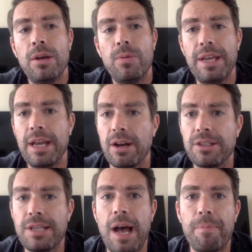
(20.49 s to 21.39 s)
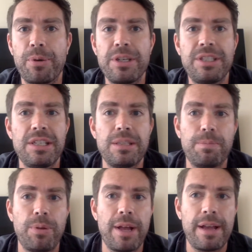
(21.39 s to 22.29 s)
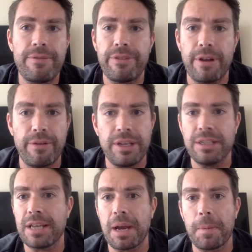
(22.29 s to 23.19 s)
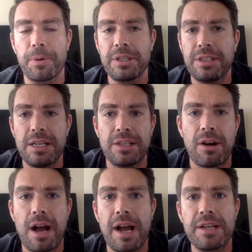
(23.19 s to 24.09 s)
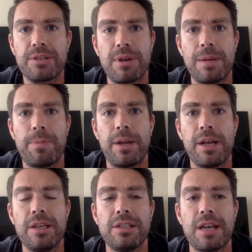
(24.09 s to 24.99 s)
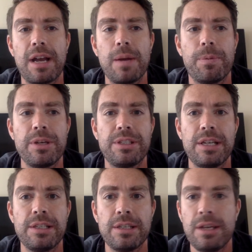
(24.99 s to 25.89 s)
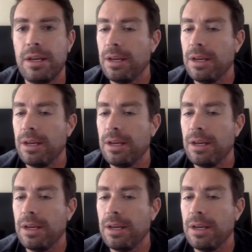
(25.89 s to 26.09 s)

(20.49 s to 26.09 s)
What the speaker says: We hit our top preseason play of the entire preseason, our highest rated play of the entire preseason.